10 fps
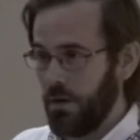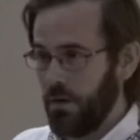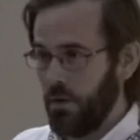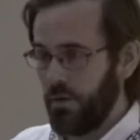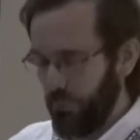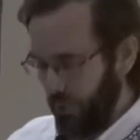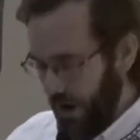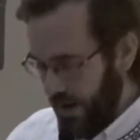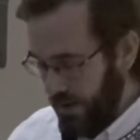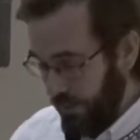who have
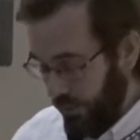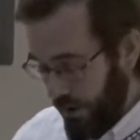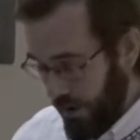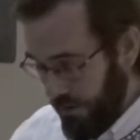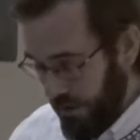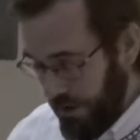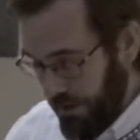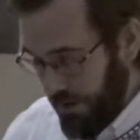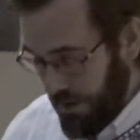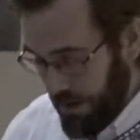prayed, the prayer of the good
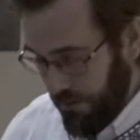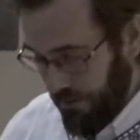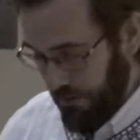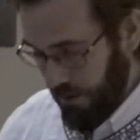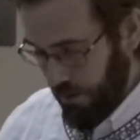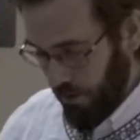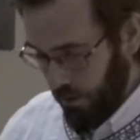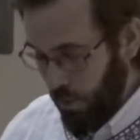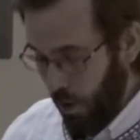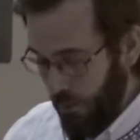thief
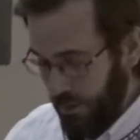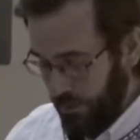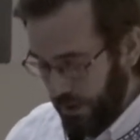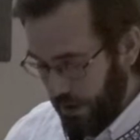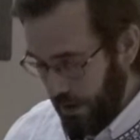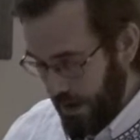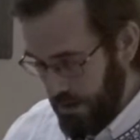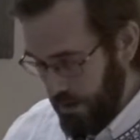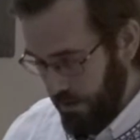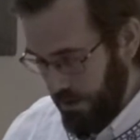who opened
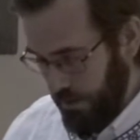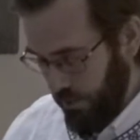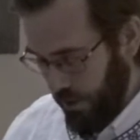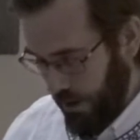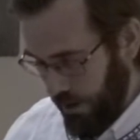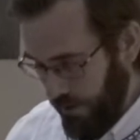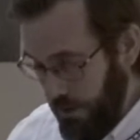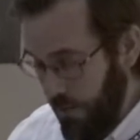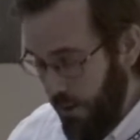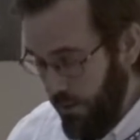paradise with his prayer.
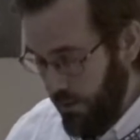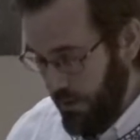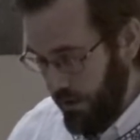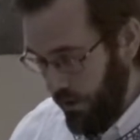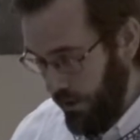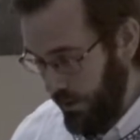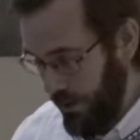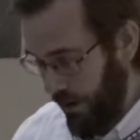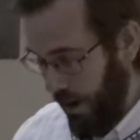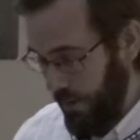Remember me, Lord, when you
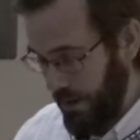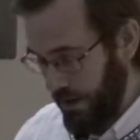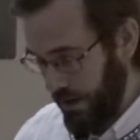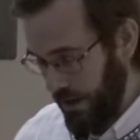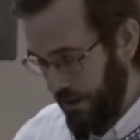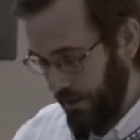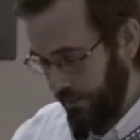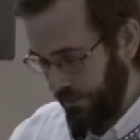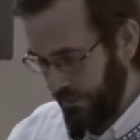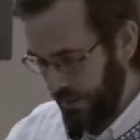come in your kingdom.
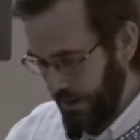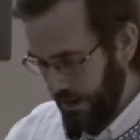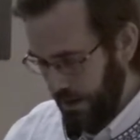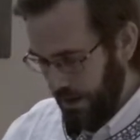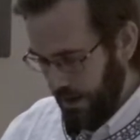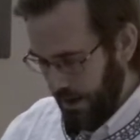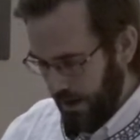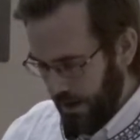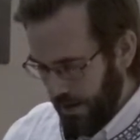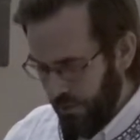
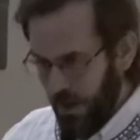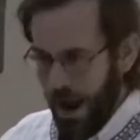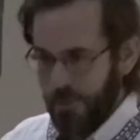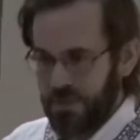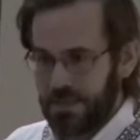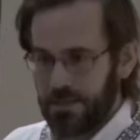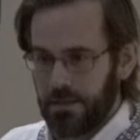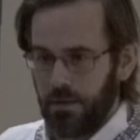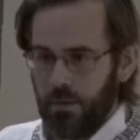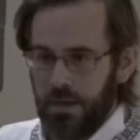And perhaps
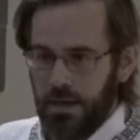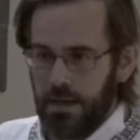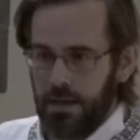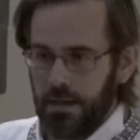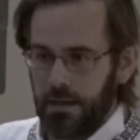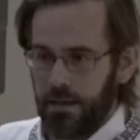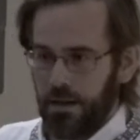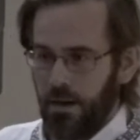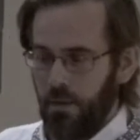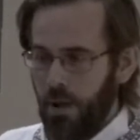we
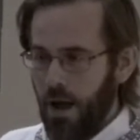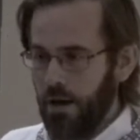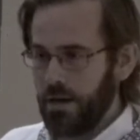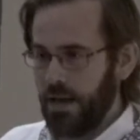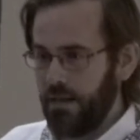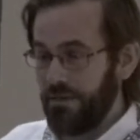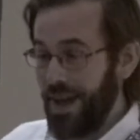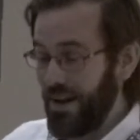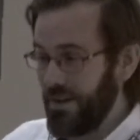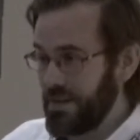in our modern day
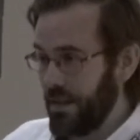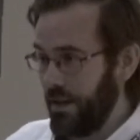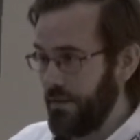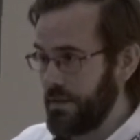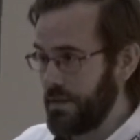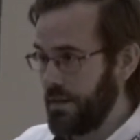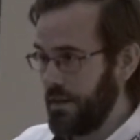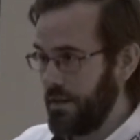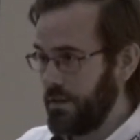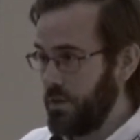find ourselves
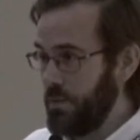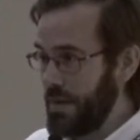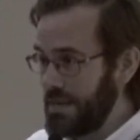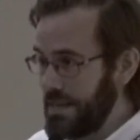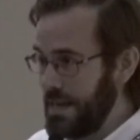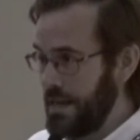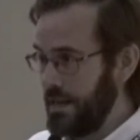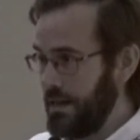too busy